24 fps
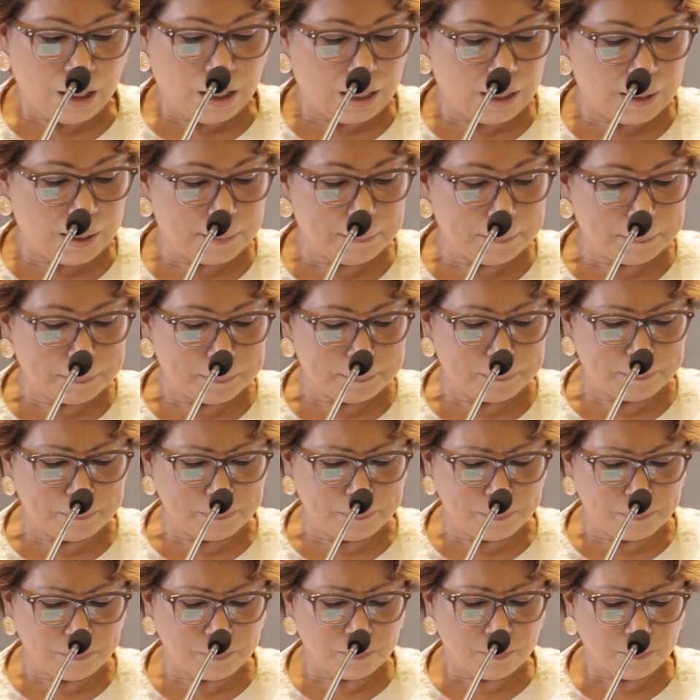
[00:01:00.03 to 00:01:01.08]
Um,
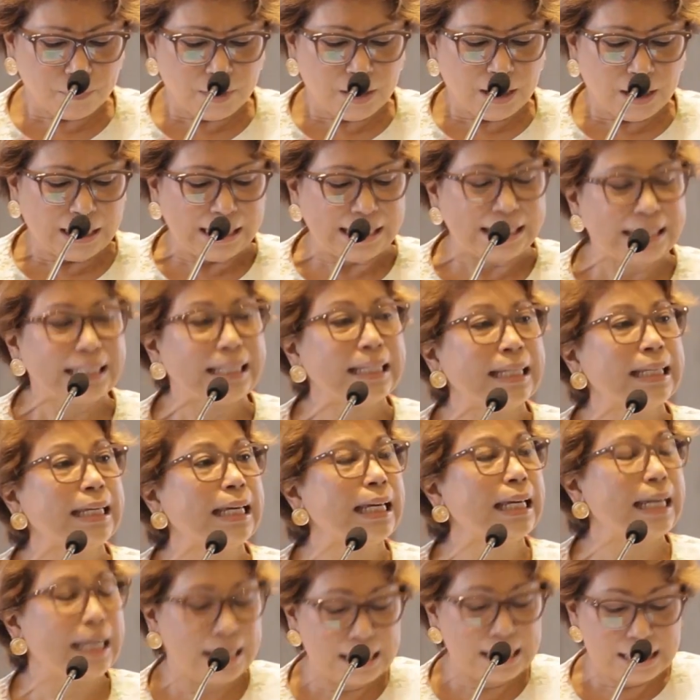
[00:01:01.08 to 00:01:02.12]

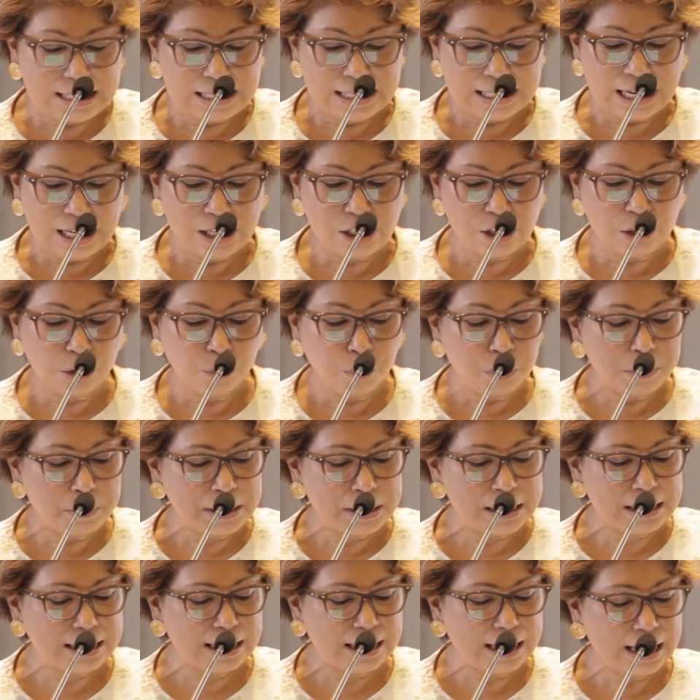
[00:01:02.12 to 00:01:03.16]
Clearly, International
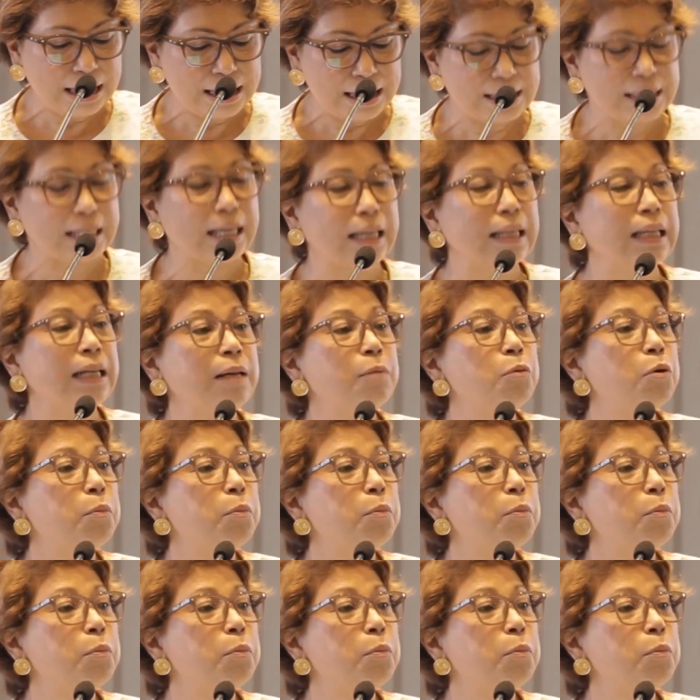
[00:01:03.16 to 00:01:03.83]
Women's Day is gaining